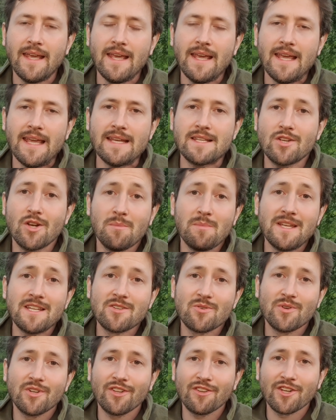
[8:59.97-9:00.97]
It took me to
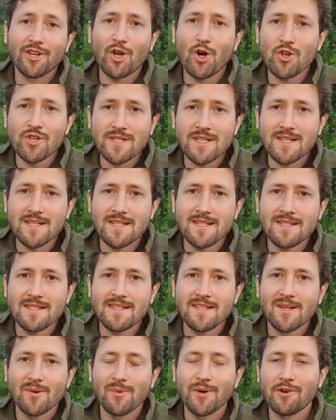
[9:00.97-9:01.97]
another continent
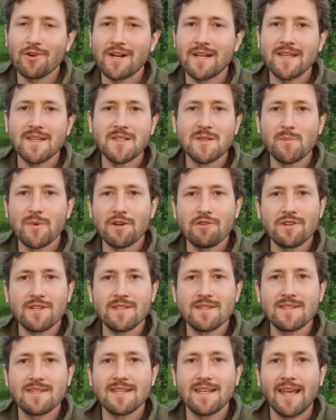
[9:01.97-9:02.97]
where I
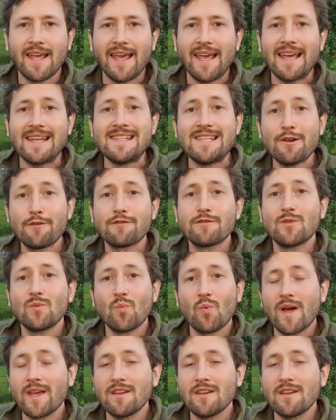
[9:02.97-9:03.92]
experienced a different way